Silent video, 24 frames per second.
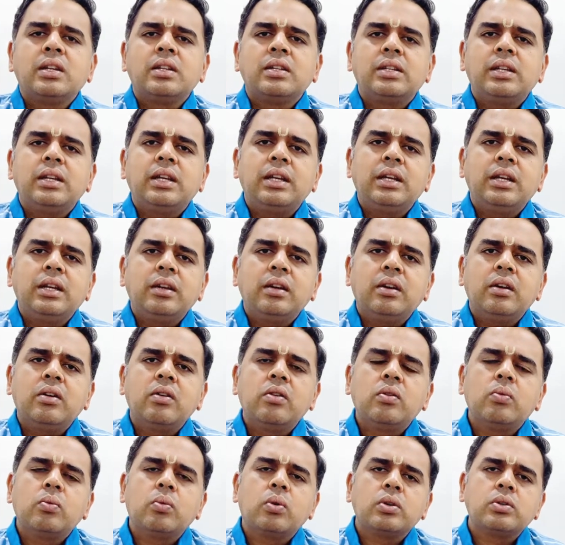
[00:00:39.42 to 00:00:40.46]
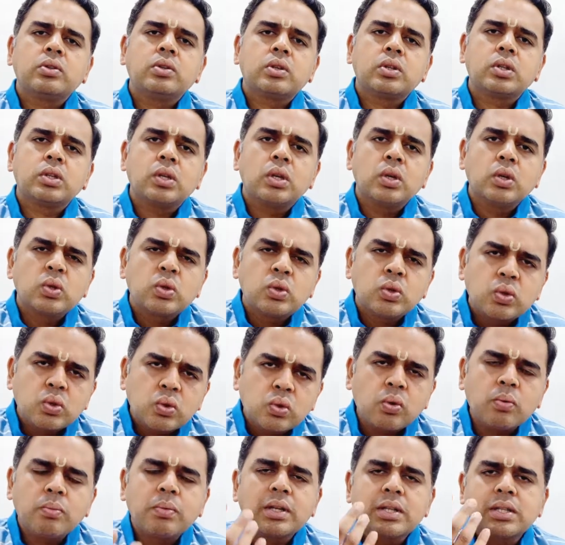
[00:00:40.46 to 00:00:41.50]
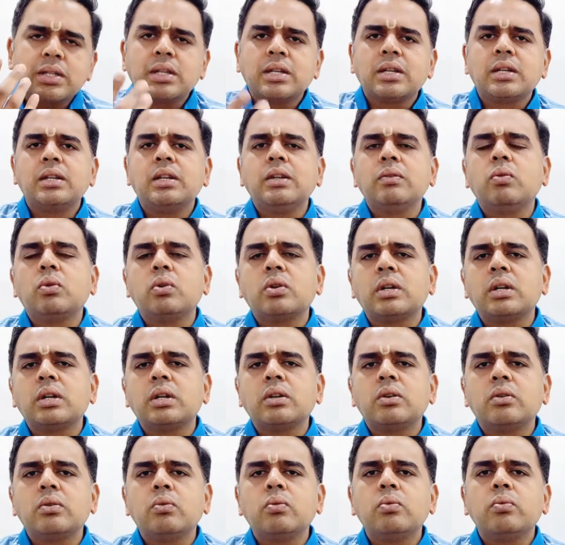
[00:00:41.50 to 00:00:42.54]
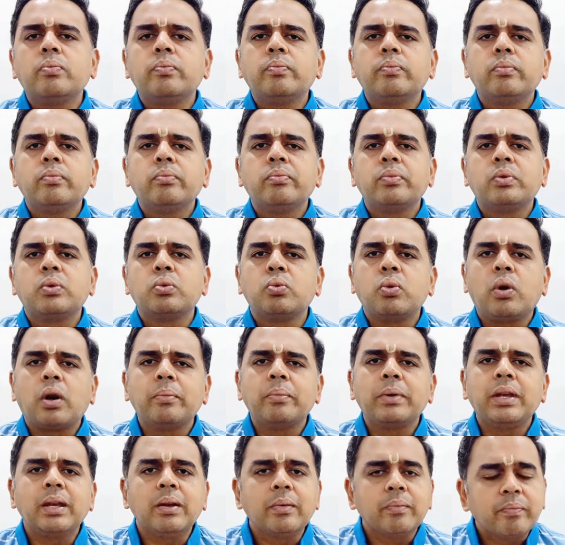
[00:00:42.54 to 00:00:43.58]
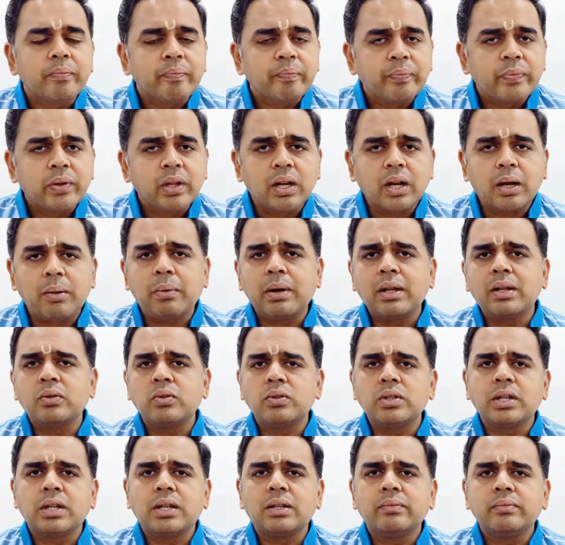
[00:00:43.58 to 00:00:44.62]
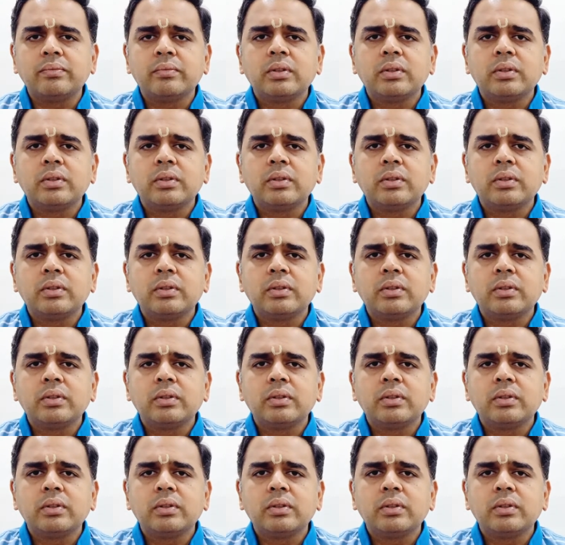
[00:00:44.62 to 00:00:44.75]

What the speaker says: She was so much devoted to Swami Ramanuja